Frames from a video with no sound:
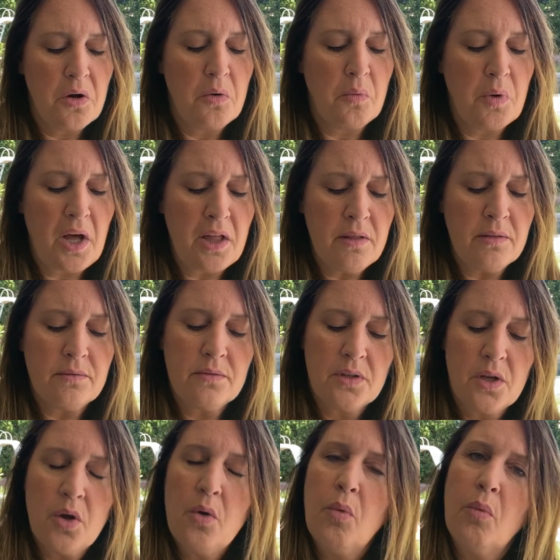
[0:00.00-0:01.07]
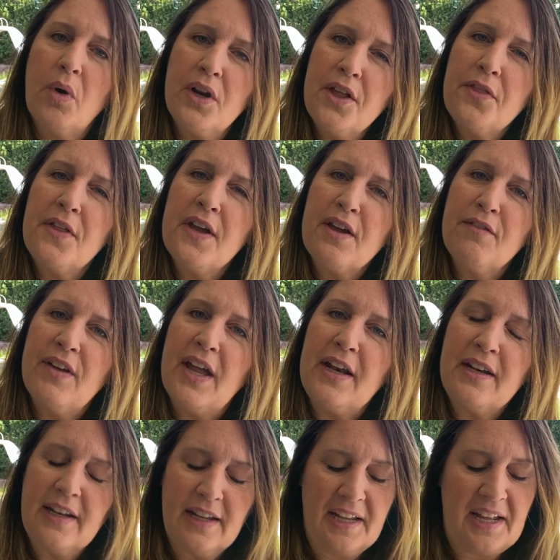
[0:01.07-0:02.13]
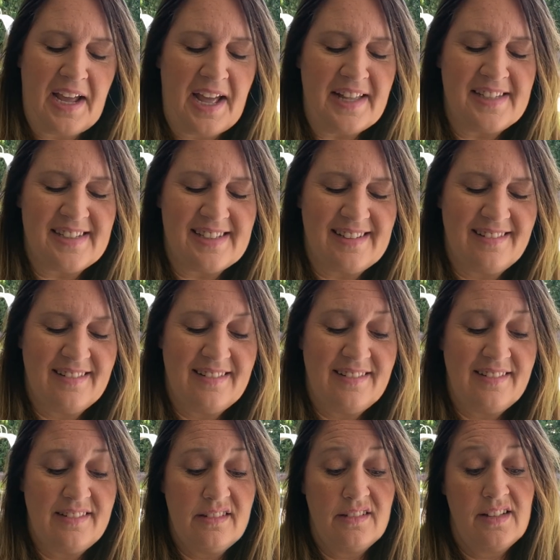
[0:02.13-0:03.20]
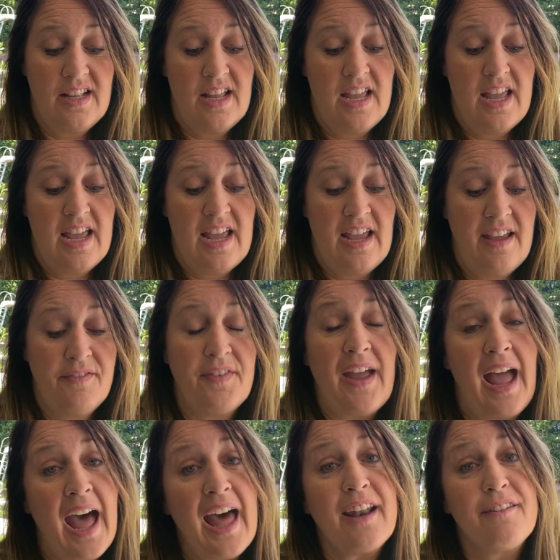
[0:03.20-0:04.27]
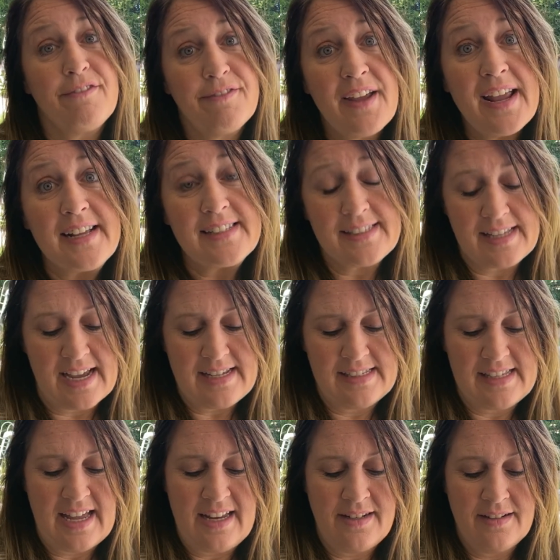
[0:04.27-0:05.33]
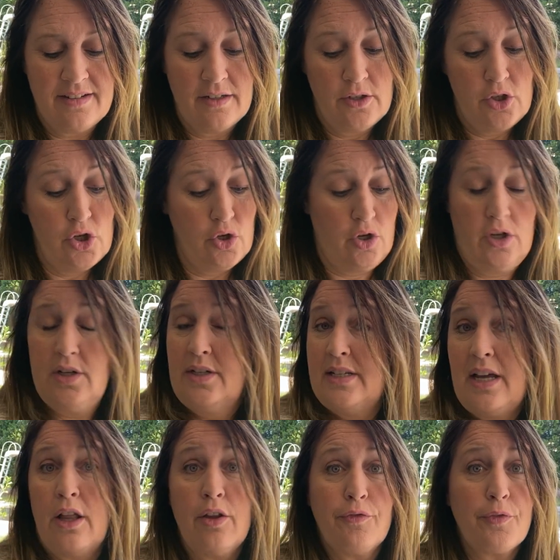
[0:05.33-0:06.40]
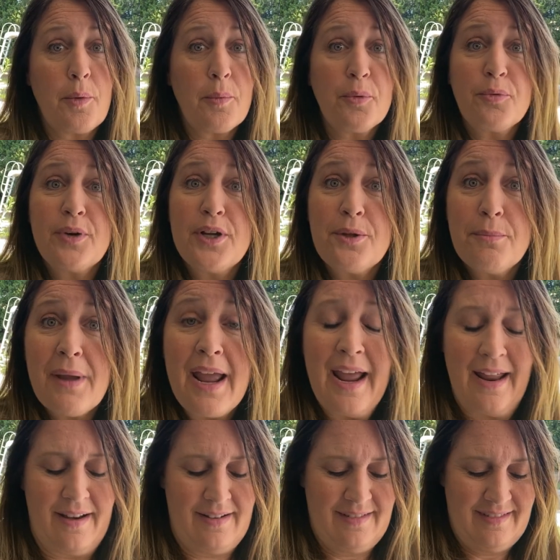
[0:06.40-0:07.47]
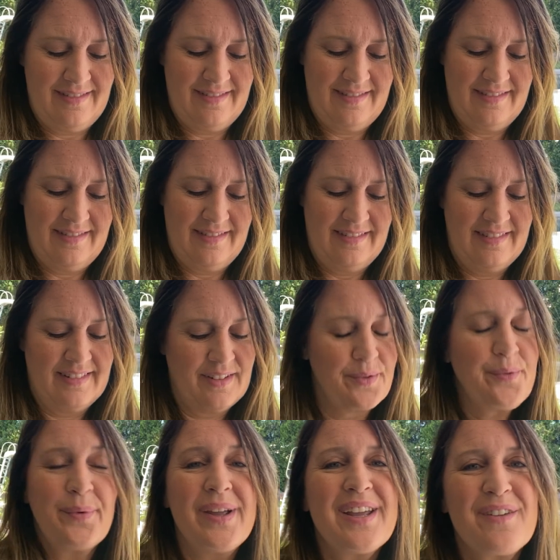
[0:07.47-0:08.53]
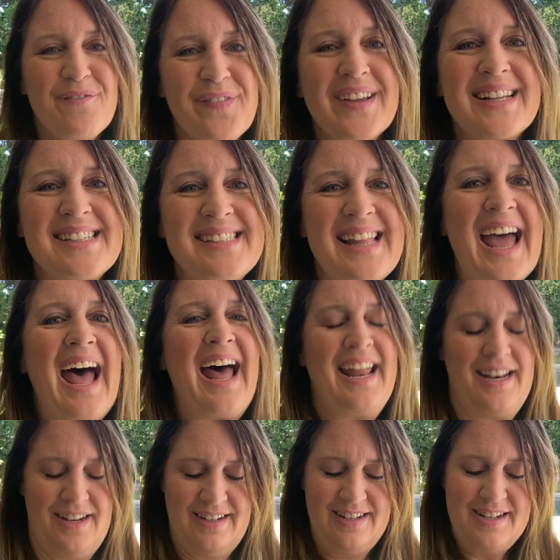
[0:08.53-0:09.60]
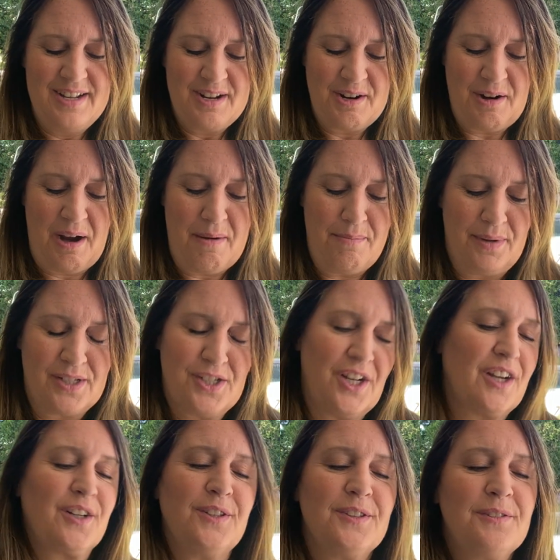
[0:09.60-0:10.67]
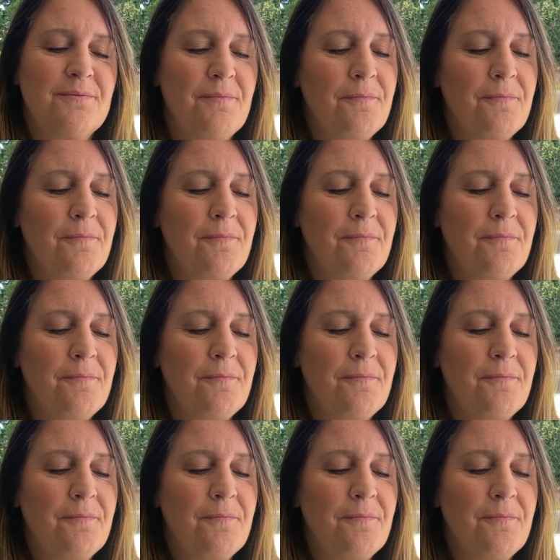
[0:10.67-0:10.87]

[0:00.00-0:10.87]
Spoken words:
Well, what do you think of it? He asked. If it had a face, I said, you couldn't tell it from a real man. And we can fix that, Grandpa chuckled.